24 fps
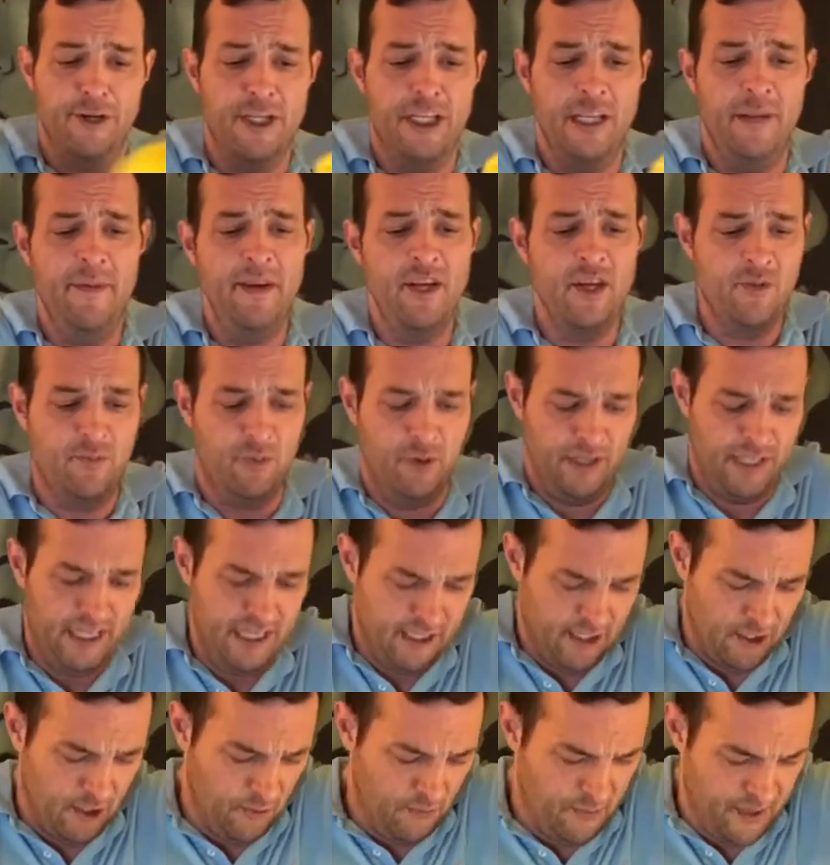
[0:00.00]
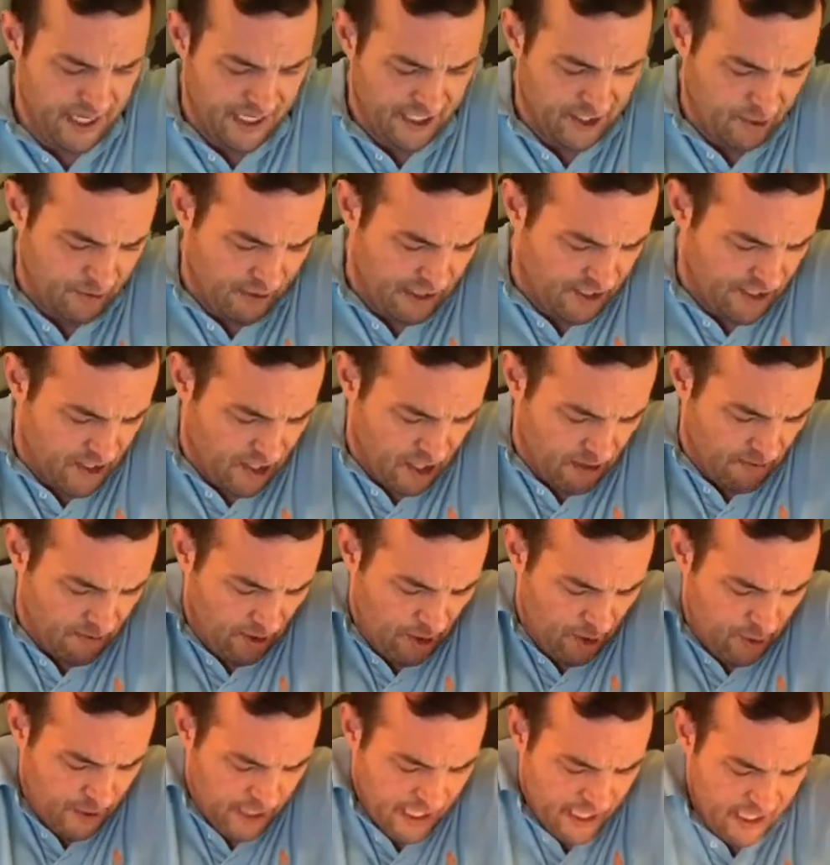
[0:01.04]
So let me just put these little pinch twists on real
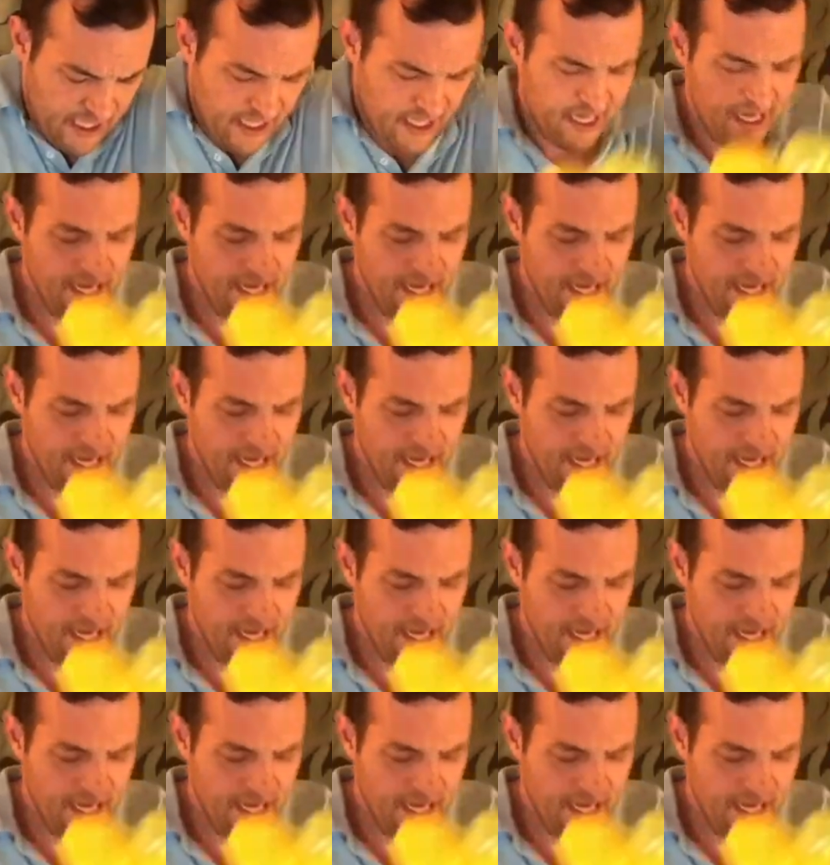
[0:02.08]
quick.